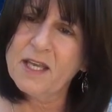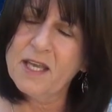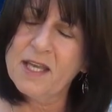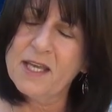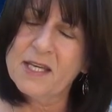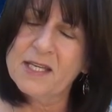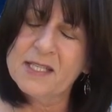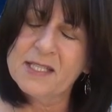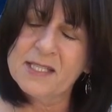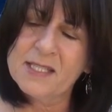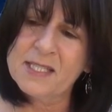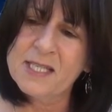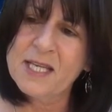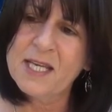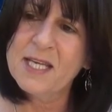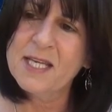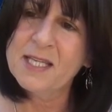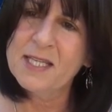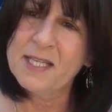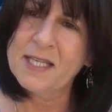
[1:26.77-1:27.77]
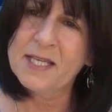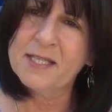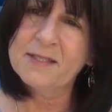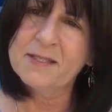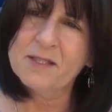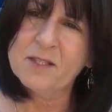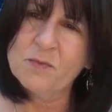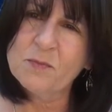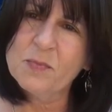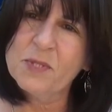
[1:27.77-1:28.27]
And he
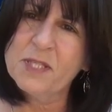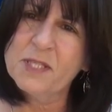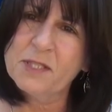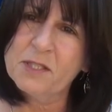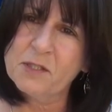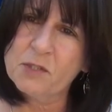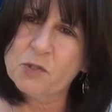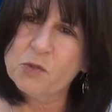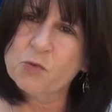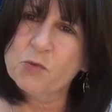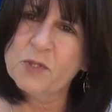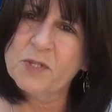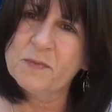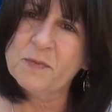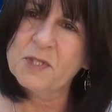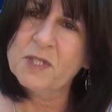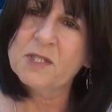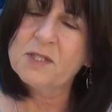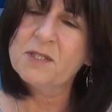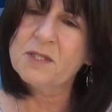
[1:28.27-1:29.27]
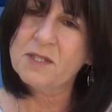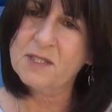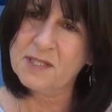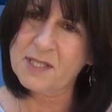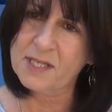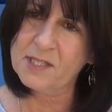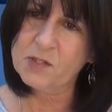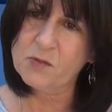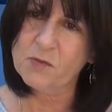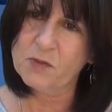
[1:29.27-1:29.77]
ended up being extremely
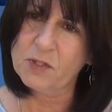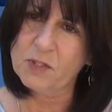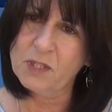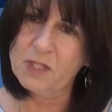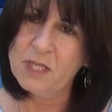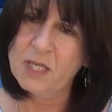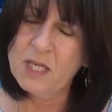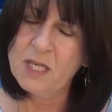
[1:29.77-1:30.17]
successful.